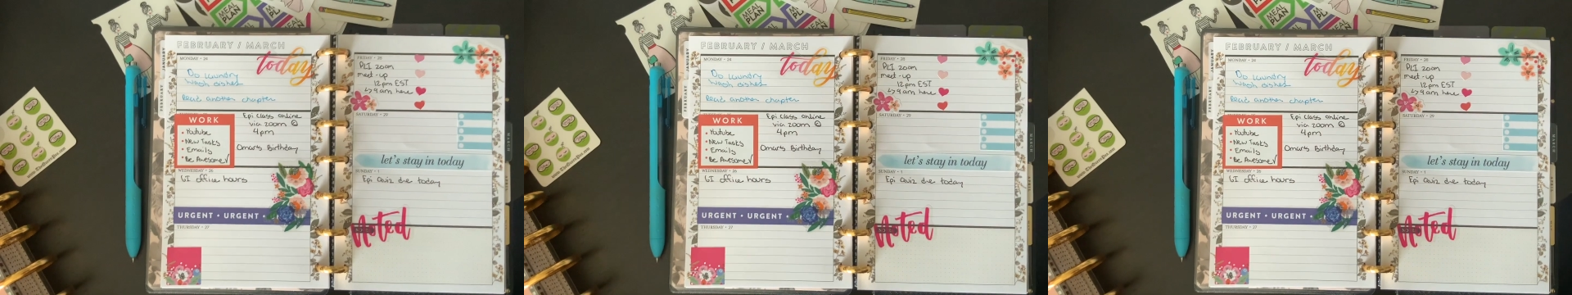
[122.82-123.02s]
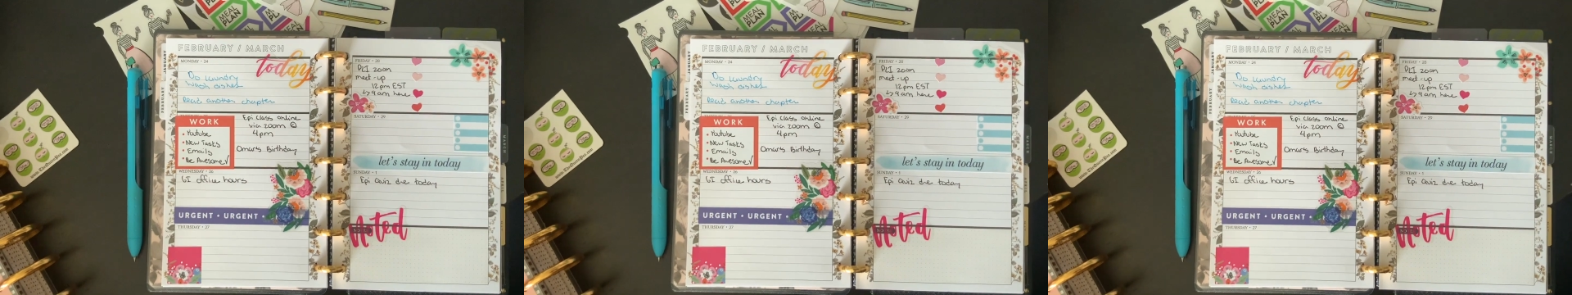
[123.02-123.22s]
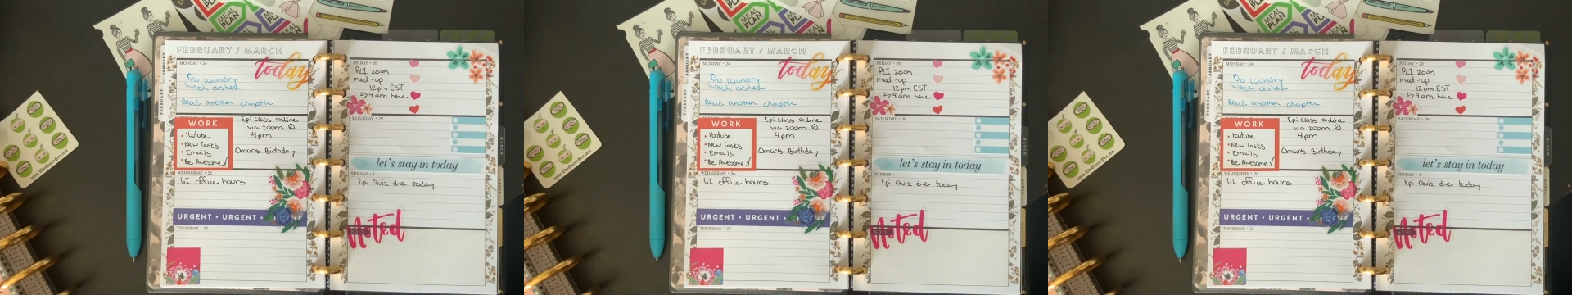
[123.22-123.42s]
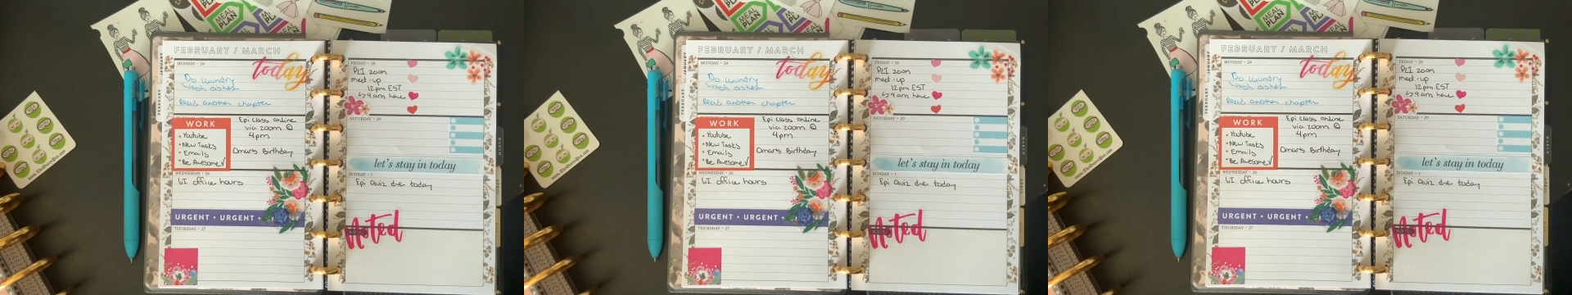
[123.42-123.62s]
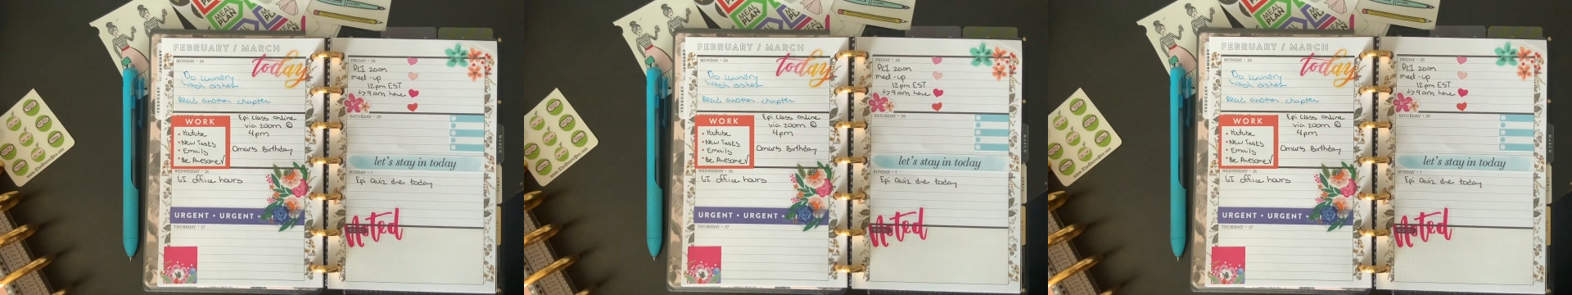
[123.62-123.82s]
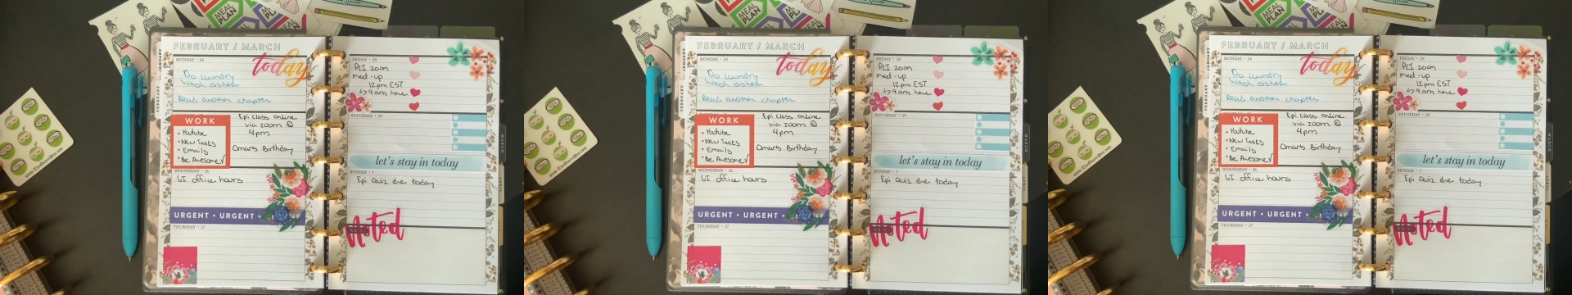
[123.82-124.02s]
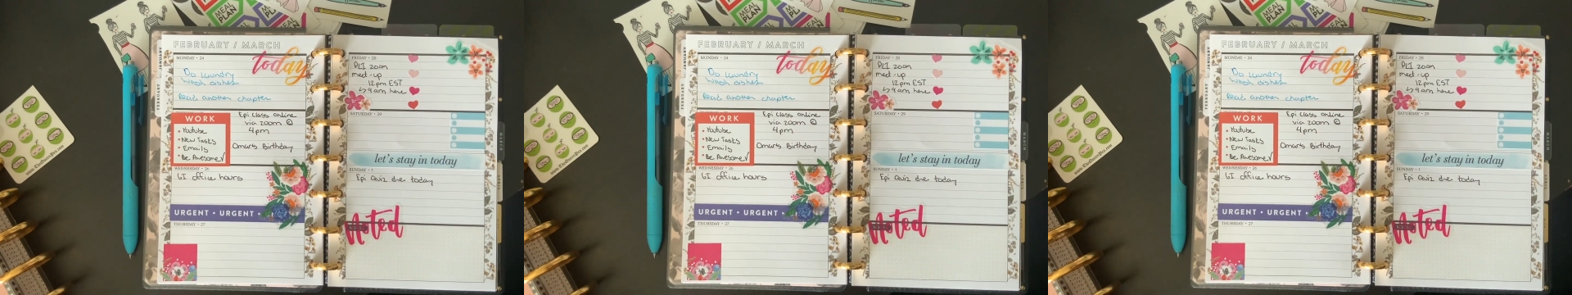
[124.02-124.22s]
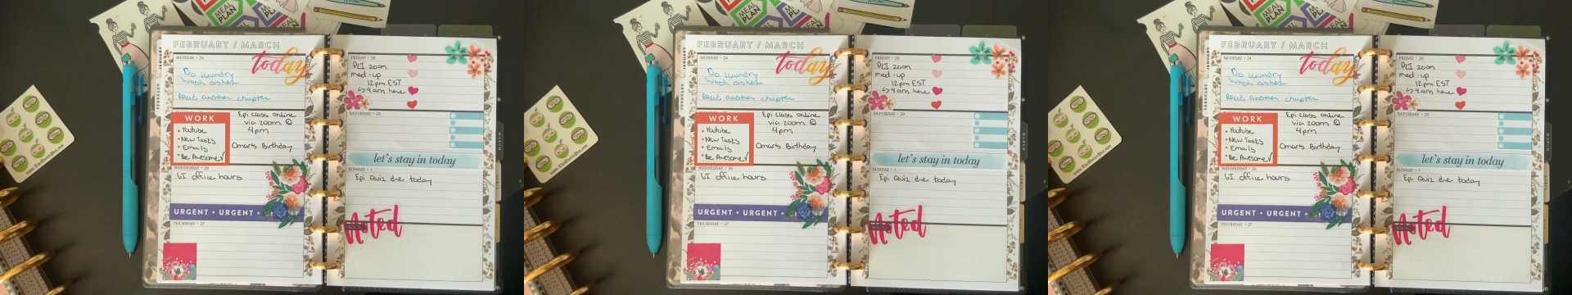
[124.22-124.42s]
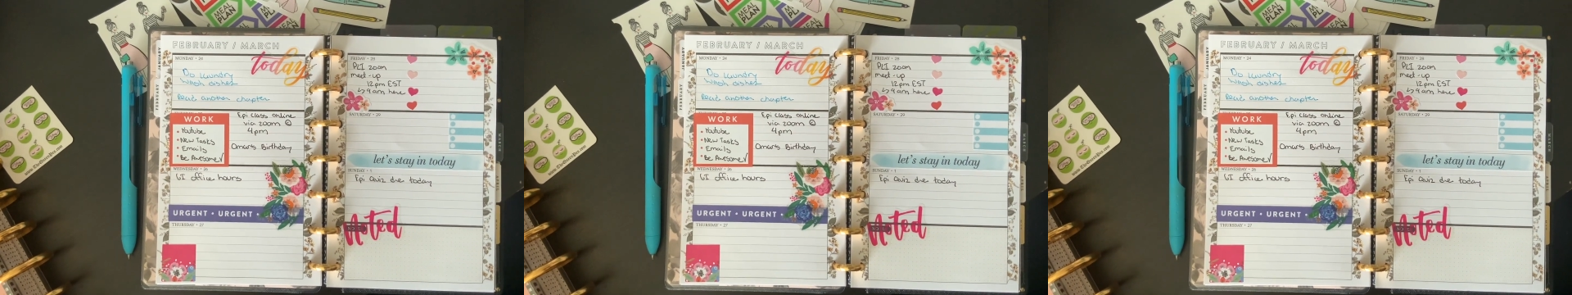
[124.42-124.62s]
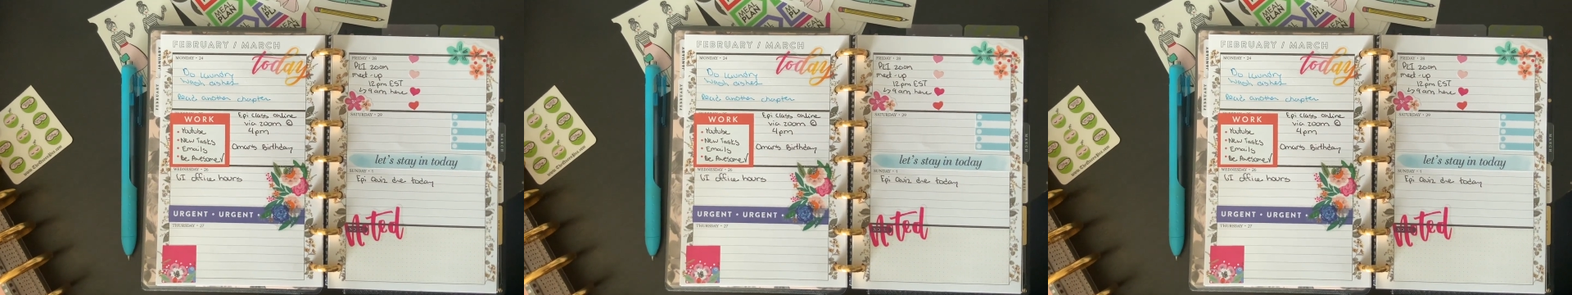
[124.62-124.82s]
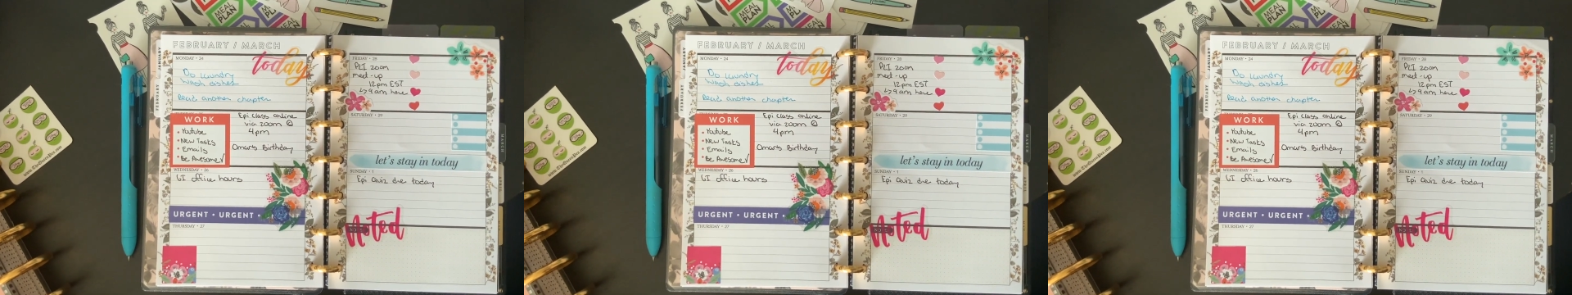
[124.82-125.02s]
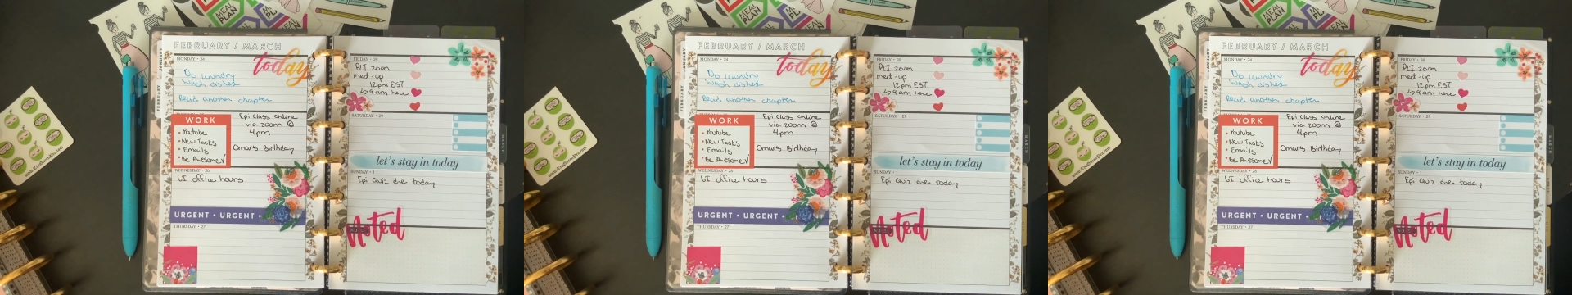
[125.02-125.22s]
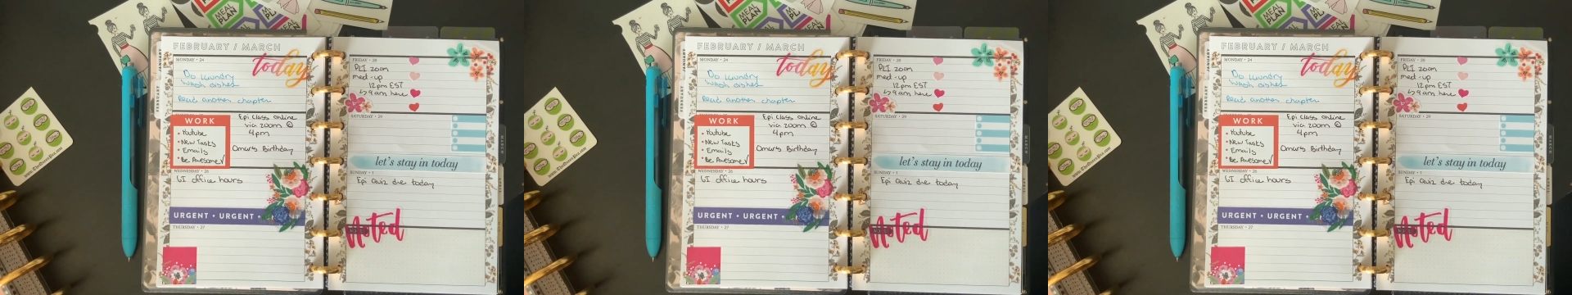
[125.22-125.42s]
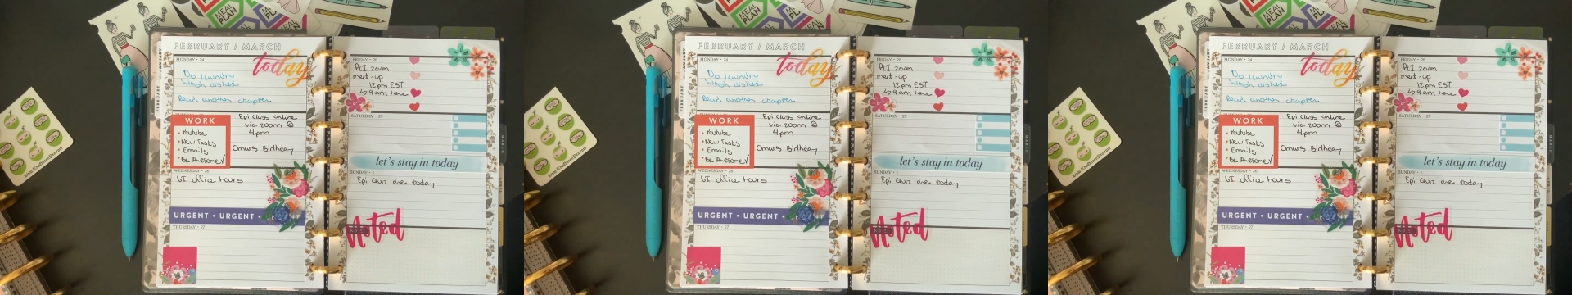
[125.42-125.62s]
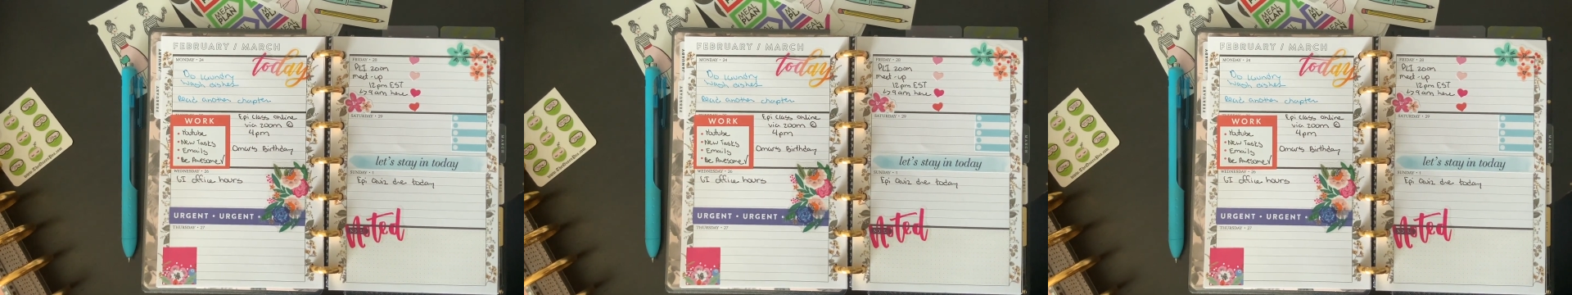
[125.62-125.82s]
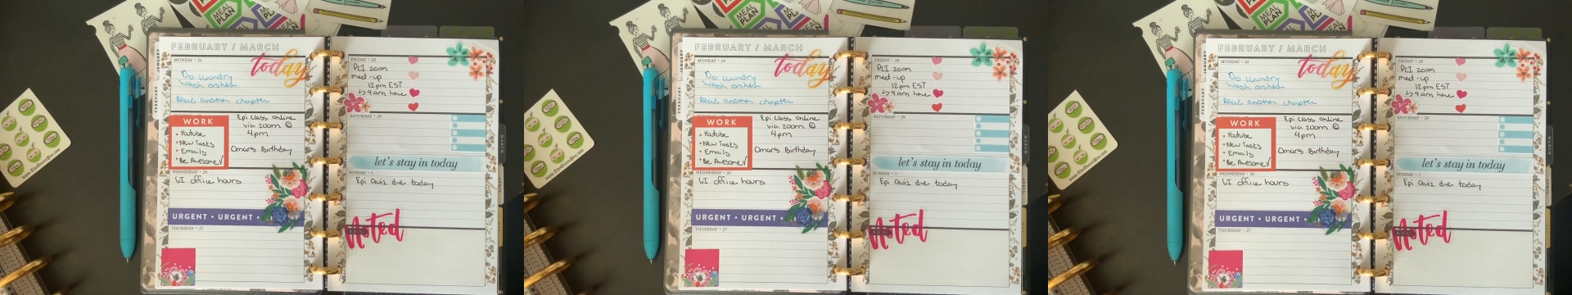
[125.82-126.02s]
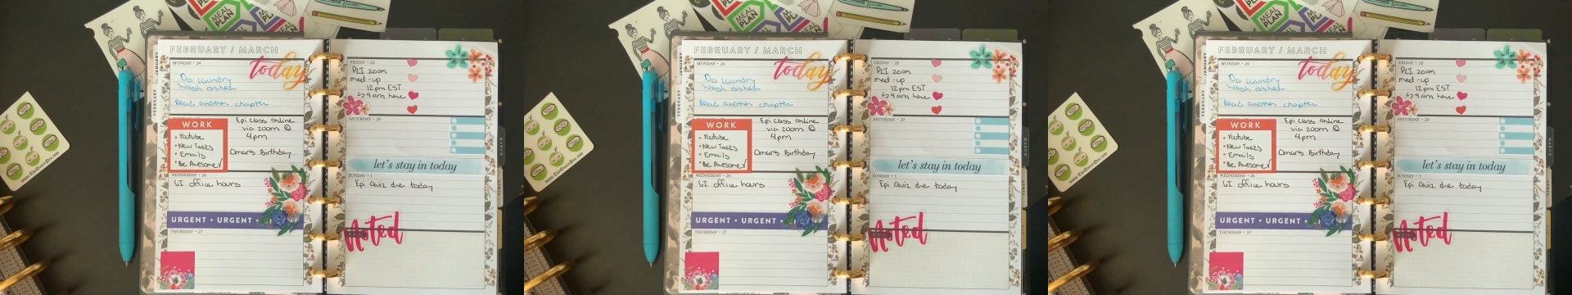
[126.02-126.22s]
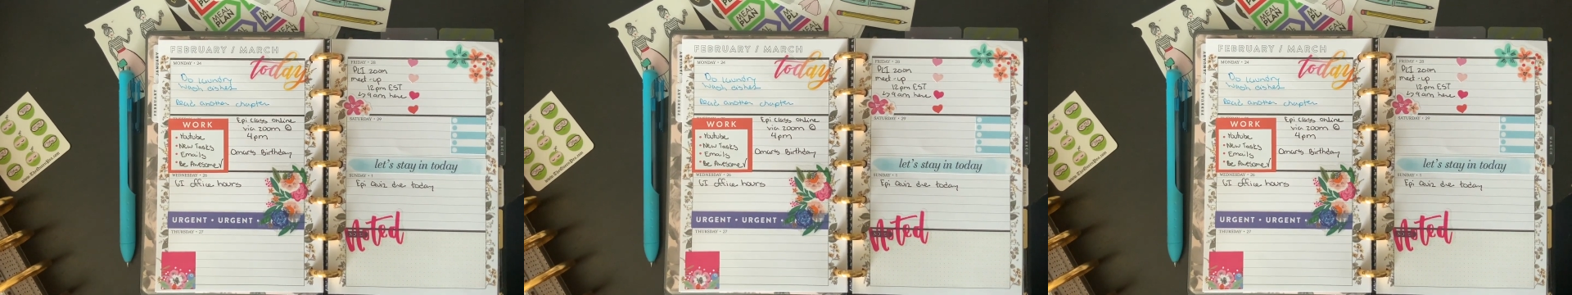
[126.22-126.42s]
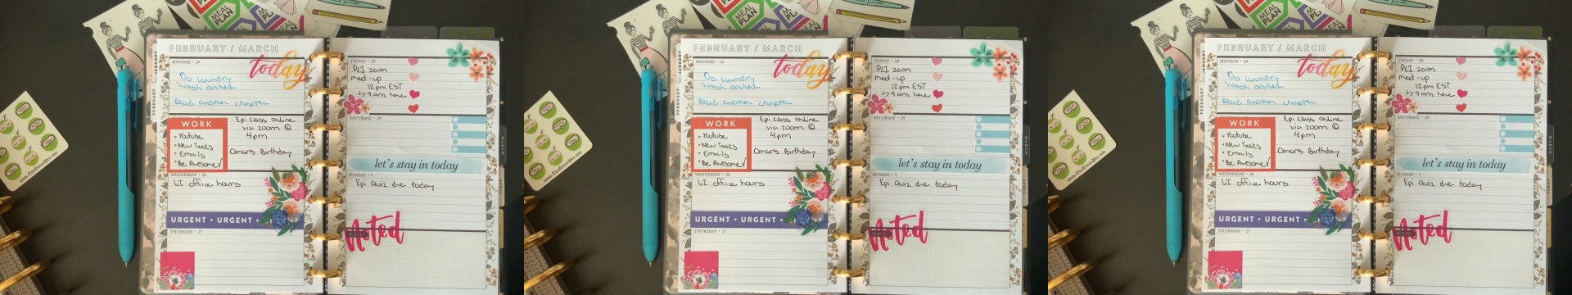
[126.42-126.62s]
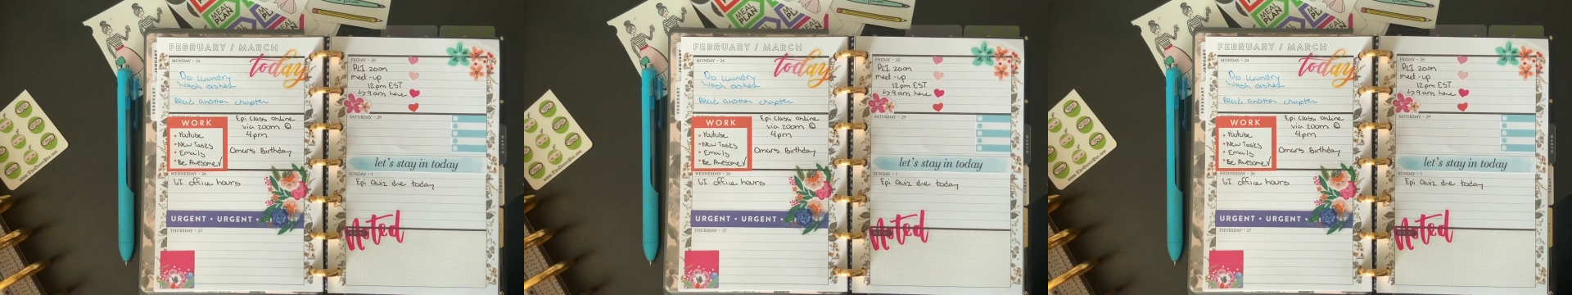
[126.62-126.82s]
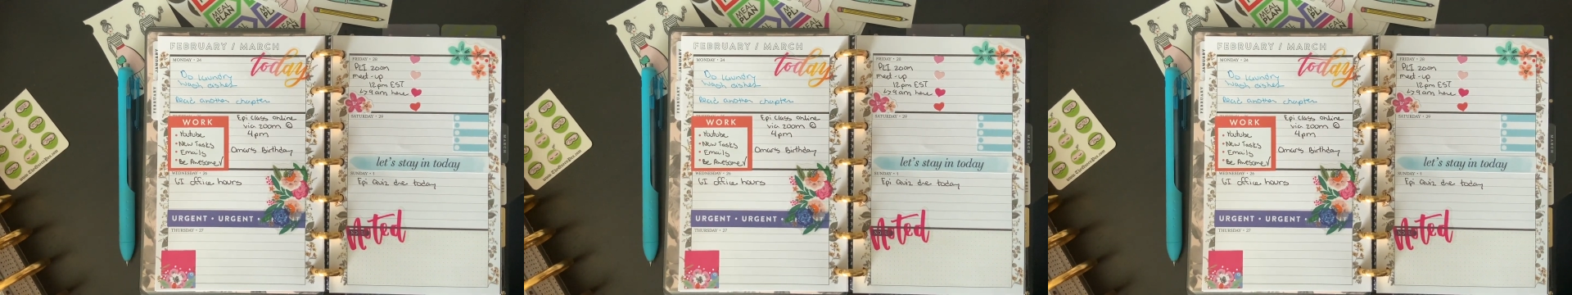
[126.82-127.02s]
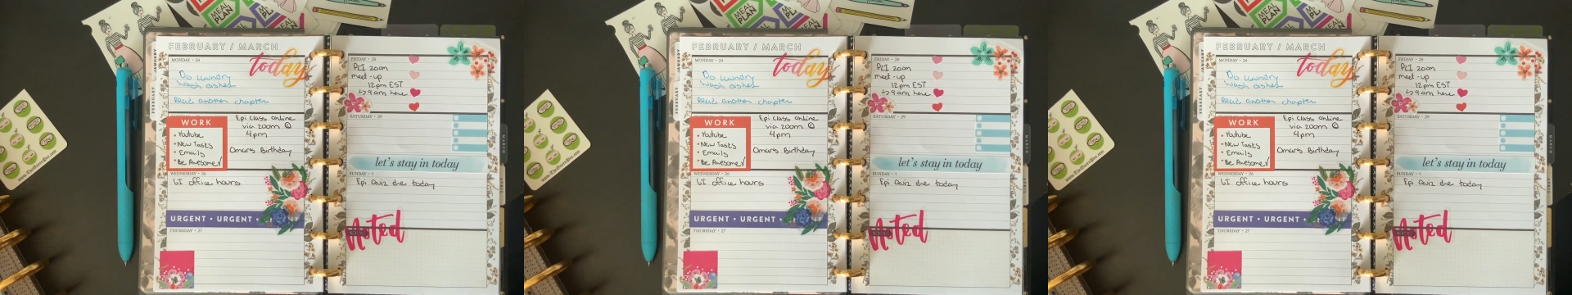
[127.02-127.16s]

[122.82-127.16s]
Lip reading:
[unreadable: no face in view]